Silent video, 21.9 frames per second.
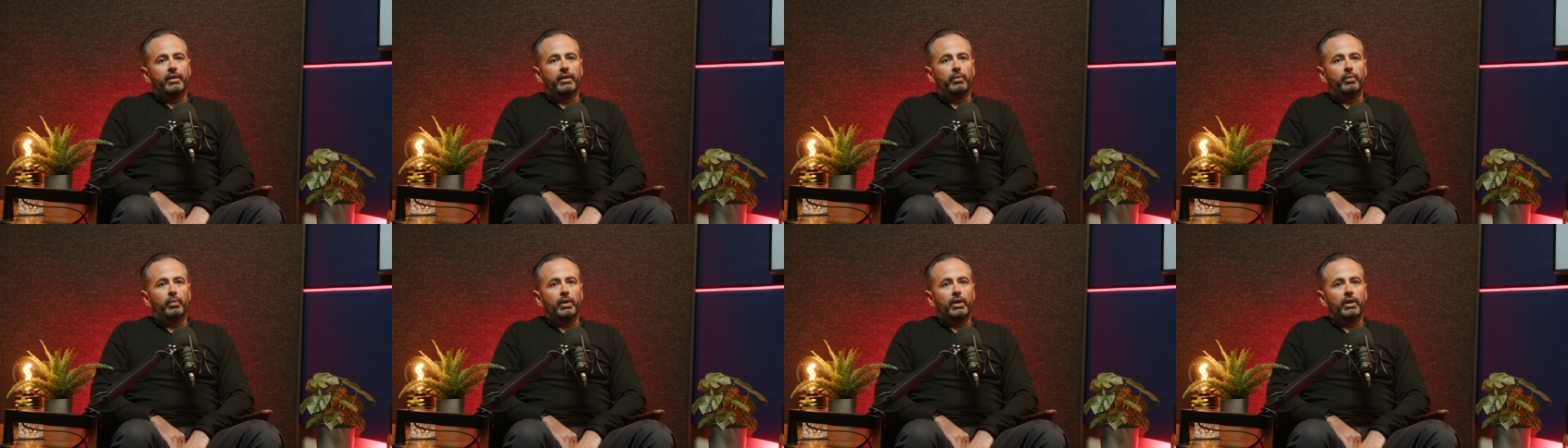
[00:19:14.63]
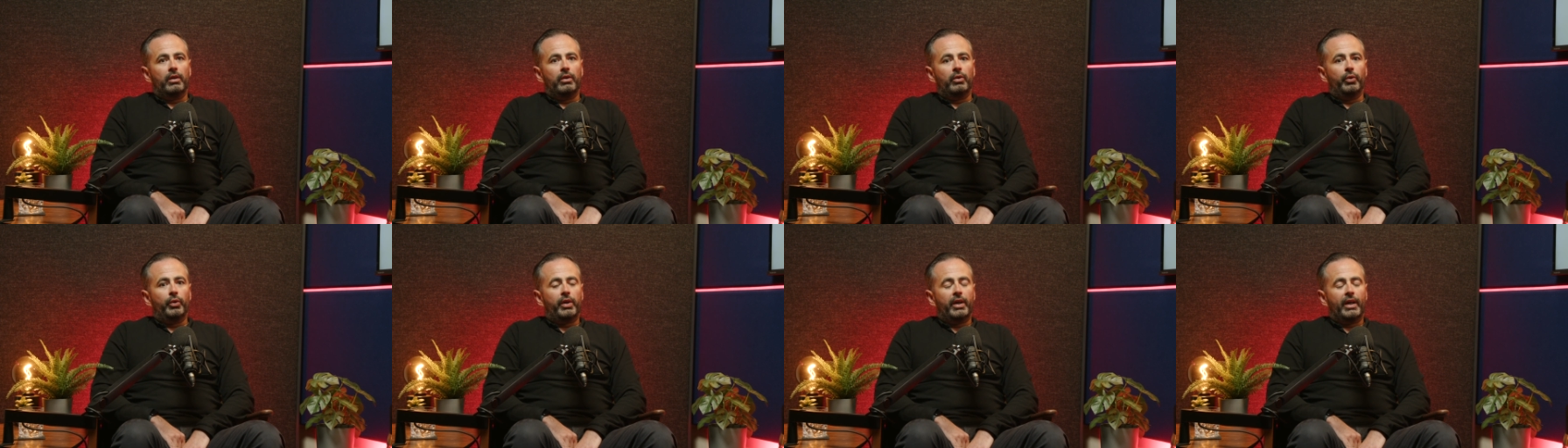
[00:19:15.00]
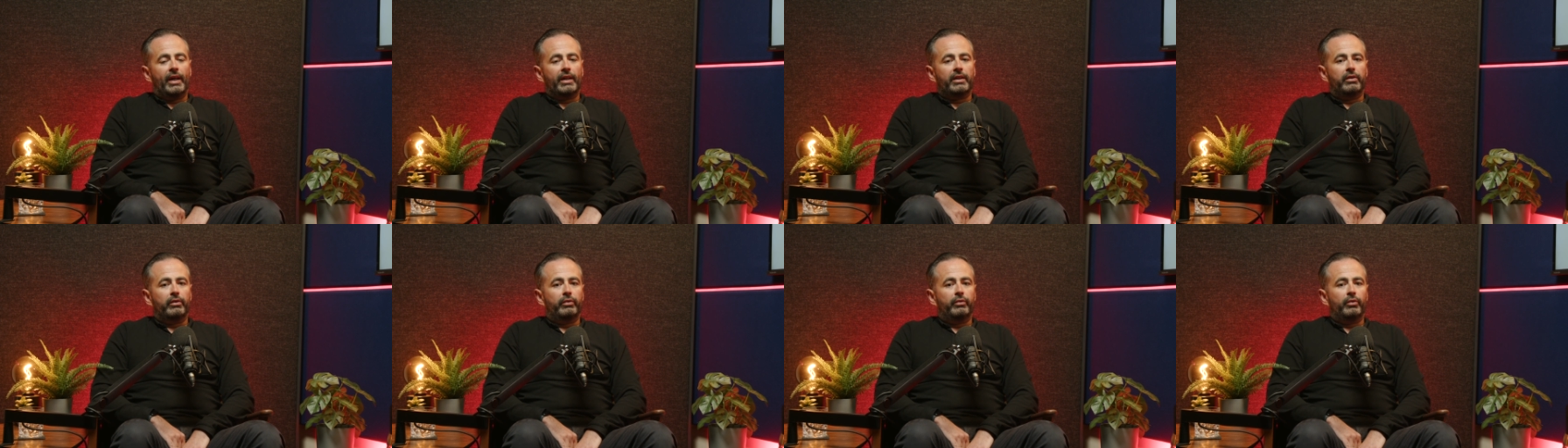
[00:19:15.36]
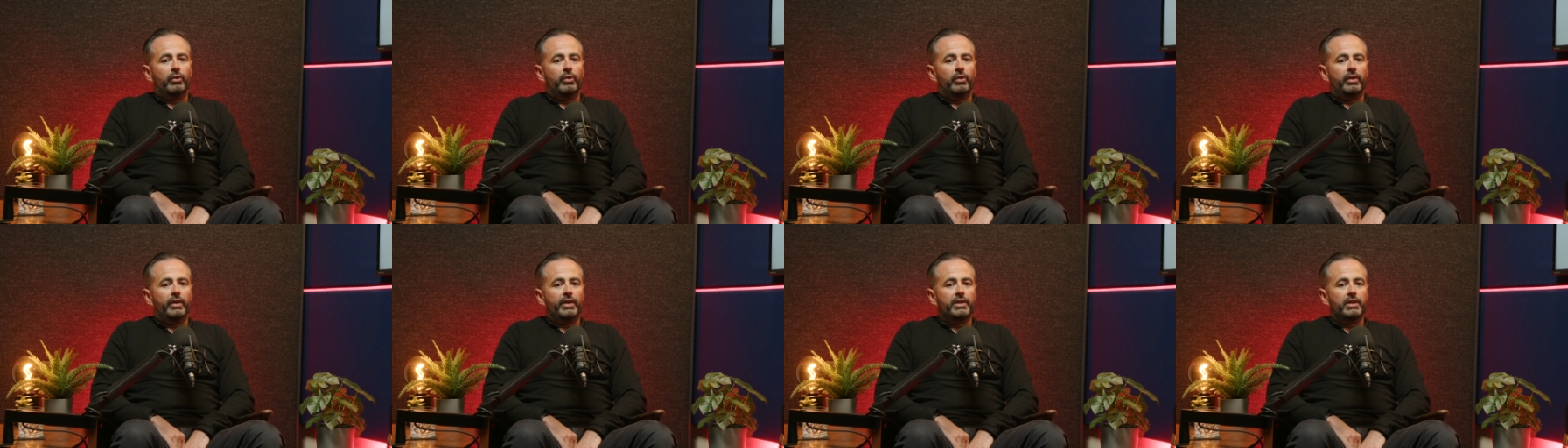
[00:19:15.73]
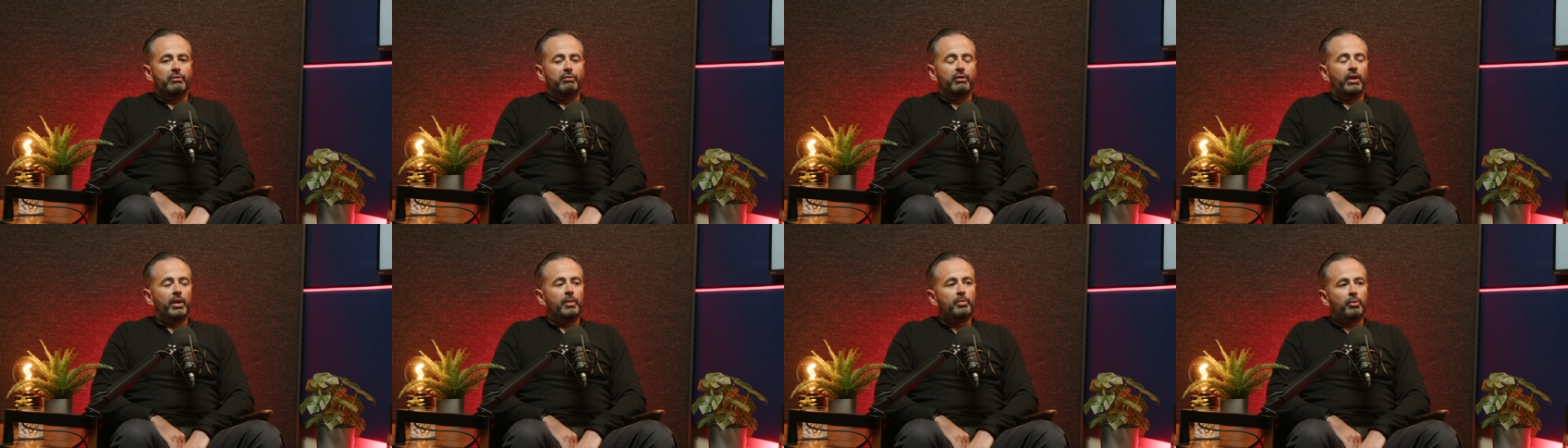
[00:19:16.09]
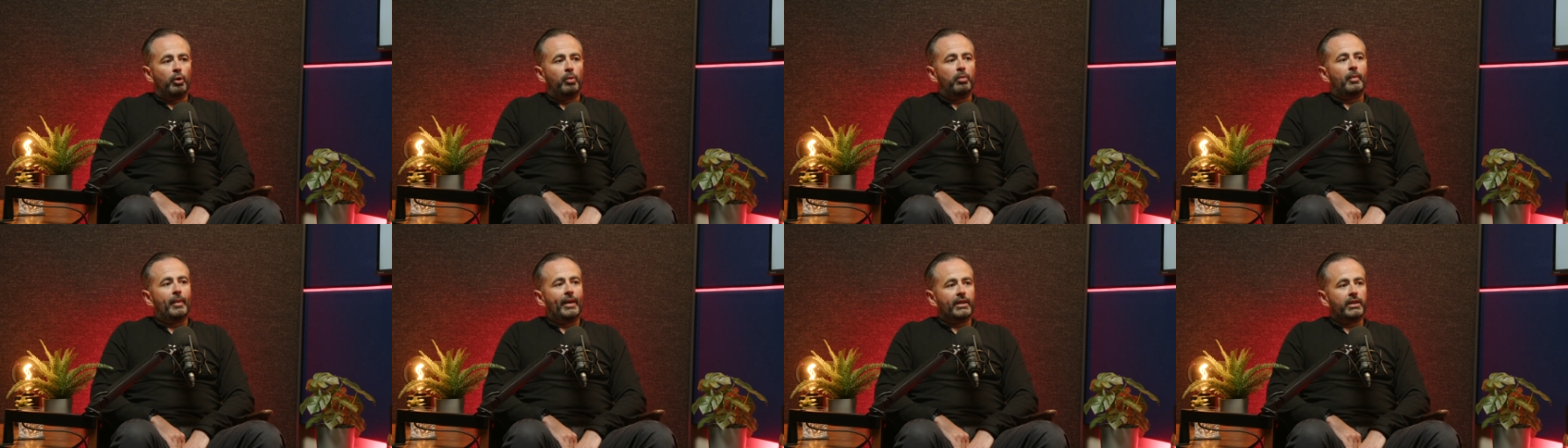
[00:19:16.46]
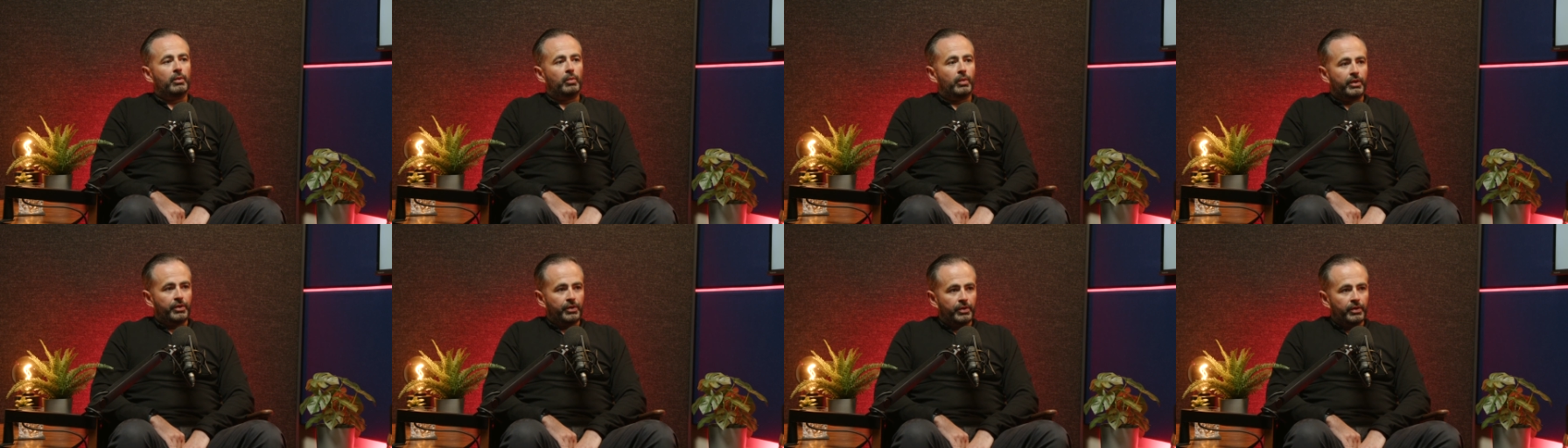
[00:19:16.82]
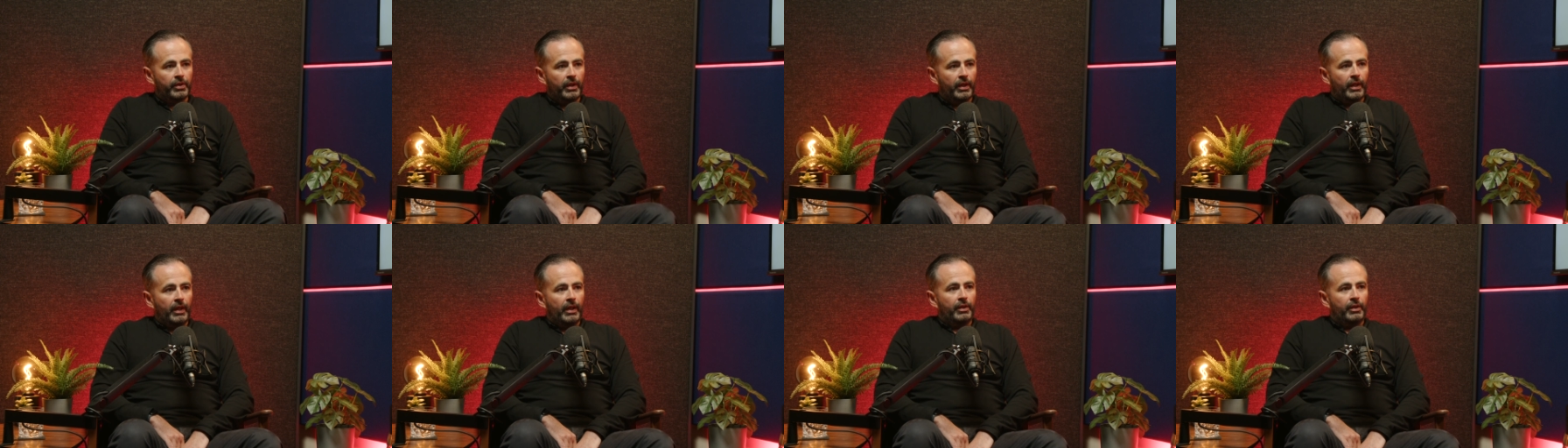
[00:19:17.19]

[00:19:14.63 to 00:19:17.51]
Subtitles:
that we are looking at it for is the really problematic ones.